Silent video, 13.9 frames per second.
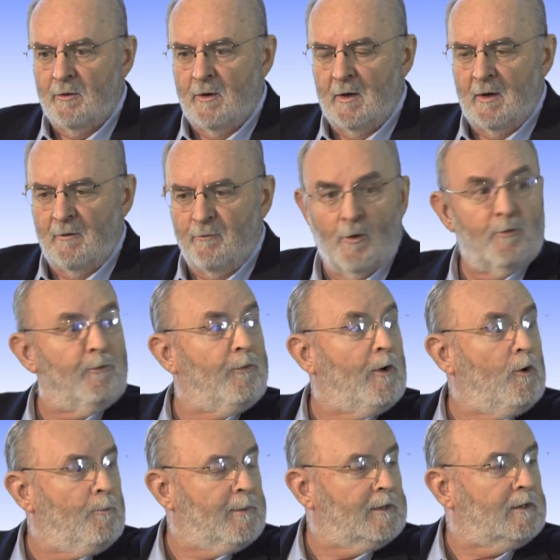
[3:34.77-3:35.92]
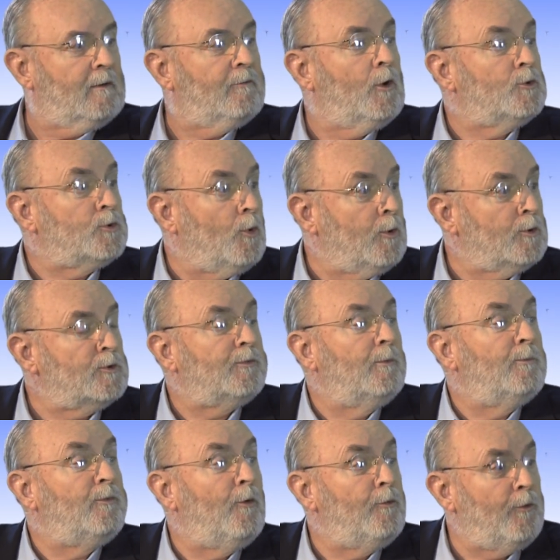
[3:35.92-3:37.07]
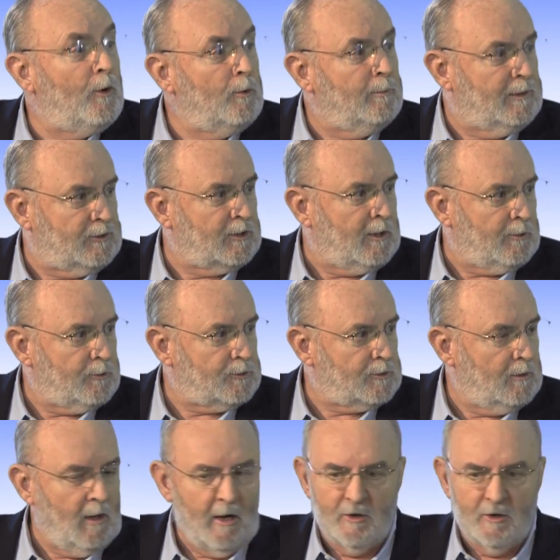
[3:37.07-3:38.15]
the fulfillment of those orders from fulfillment centers.